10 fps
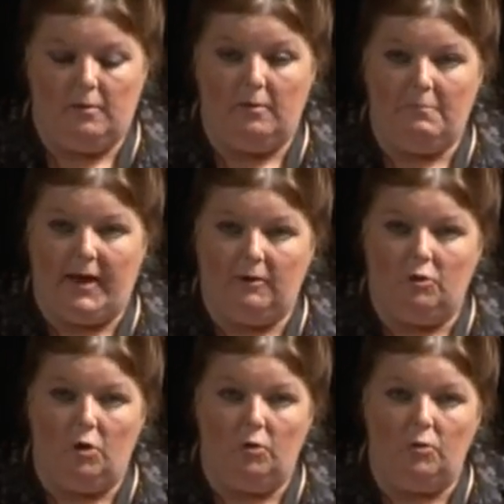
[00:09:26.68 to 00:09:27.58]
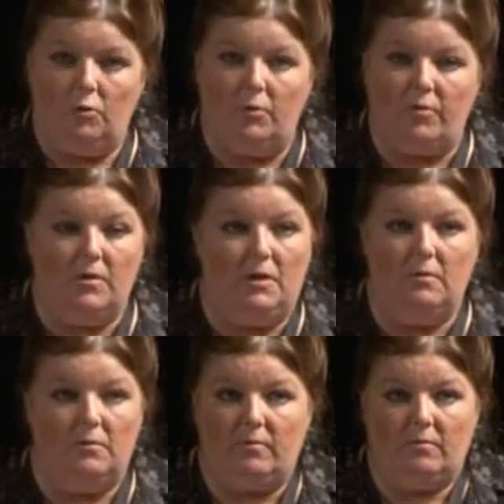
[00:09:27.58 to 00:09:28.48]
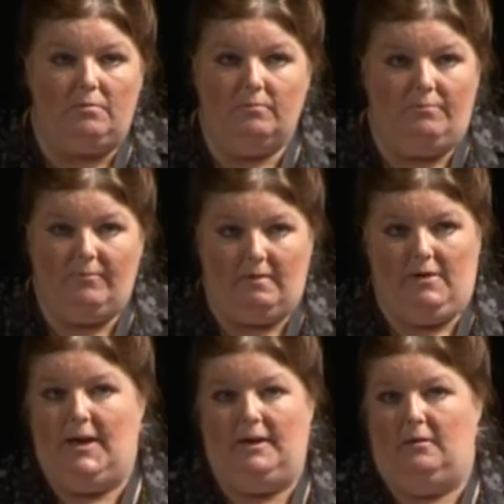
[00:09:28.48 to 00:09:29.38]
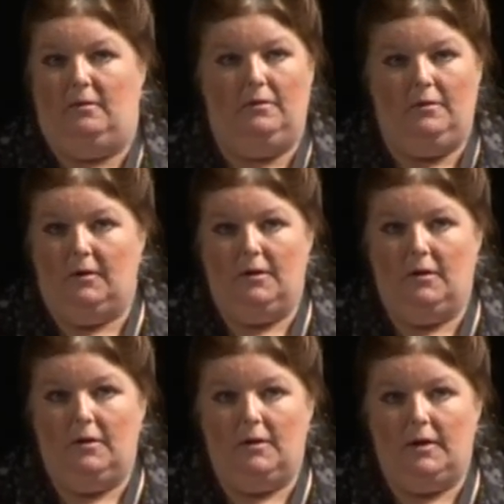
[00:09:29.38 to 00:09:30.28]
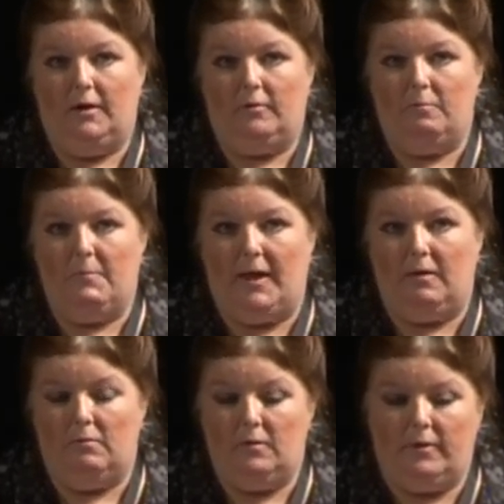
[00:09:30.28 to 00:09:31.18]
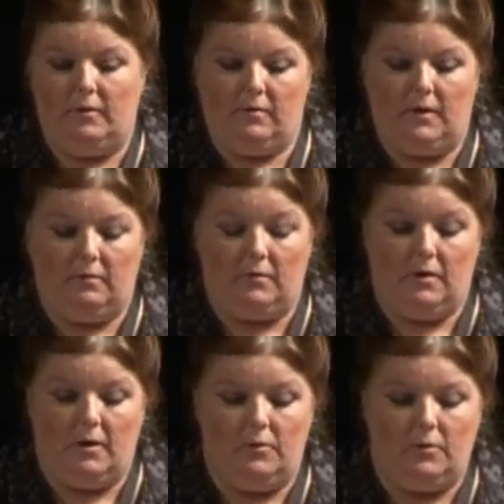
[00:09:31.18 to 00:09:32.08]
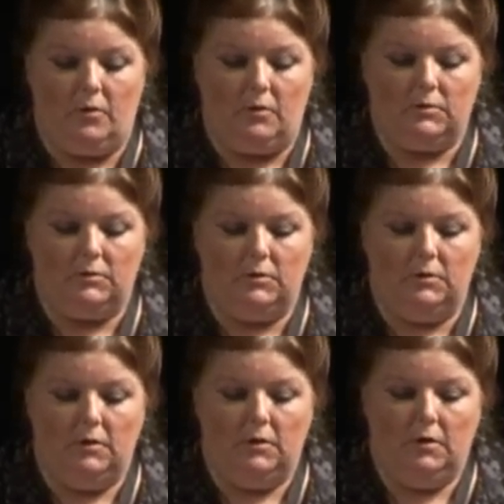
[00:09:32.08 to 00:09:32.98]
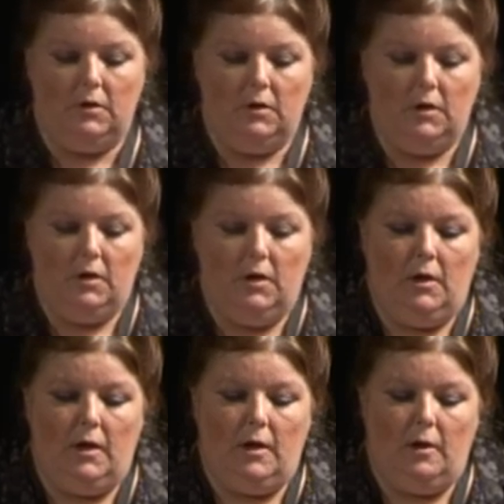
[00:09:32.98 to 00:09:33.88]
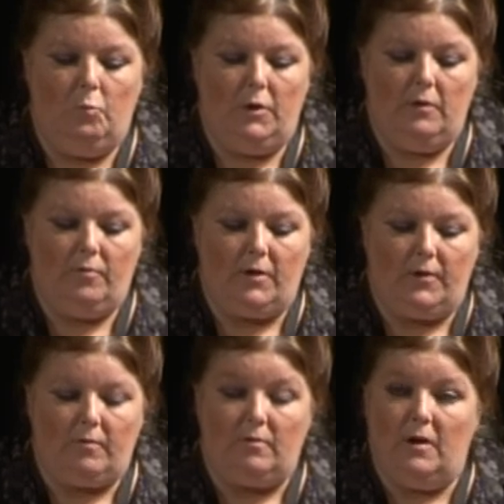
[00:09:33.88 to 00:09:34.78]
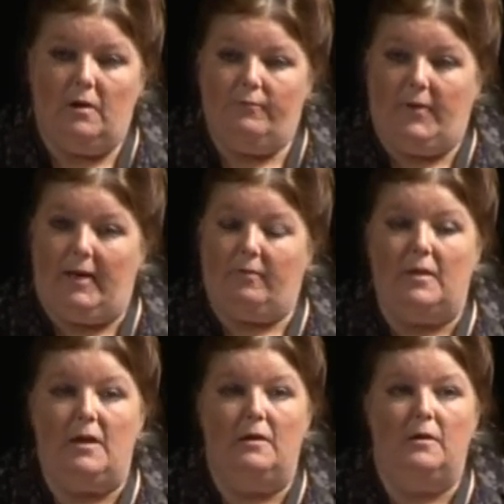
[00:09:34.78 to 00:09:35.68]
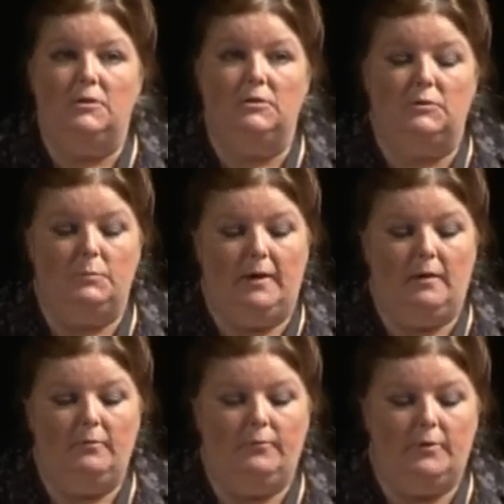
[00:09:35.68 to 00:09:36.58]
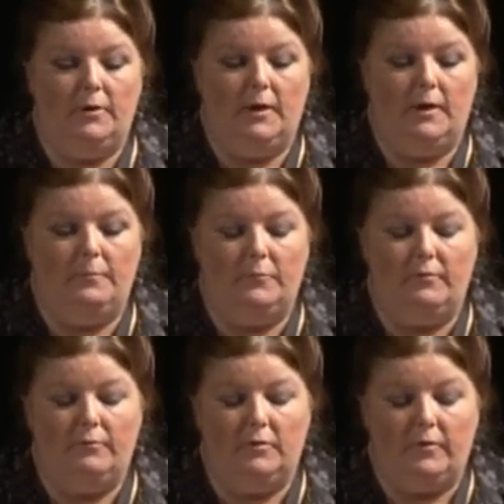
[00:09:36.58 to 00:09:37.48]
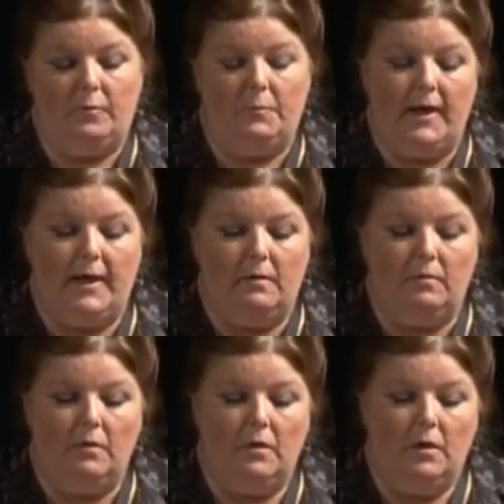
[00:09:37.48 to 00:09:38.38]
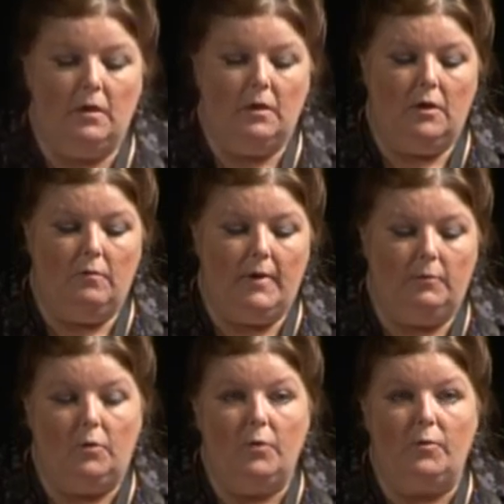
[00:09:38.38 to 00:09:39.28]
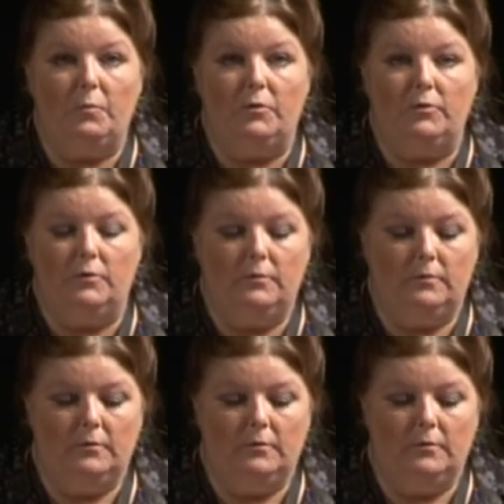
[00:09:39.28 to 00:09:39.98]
main concourse, and it costs very little to make. All of these things are low cost. We used our staff as the art as well for different displays around the hospital.